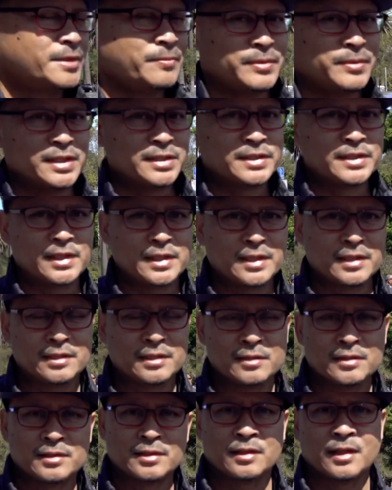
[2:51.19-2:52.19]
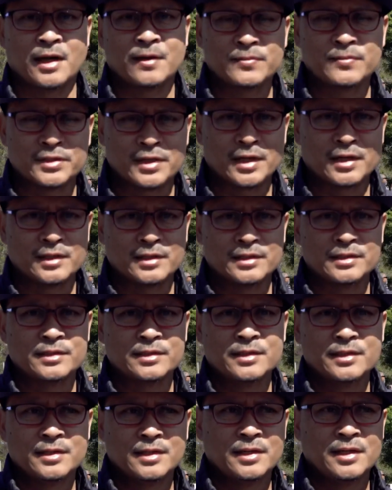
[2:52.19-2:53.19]
with the scene, the lifestyle, and
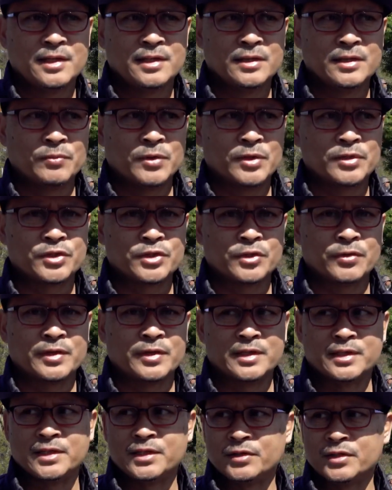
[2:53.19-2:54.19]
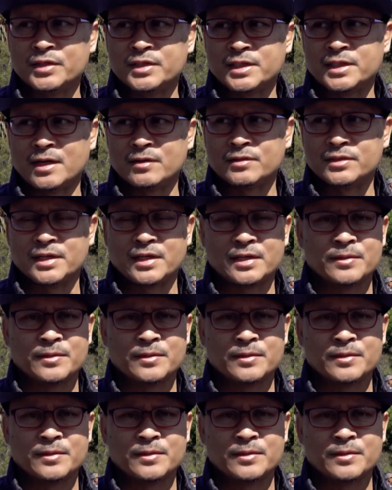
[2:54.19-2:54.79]
that we're showing here in Sounds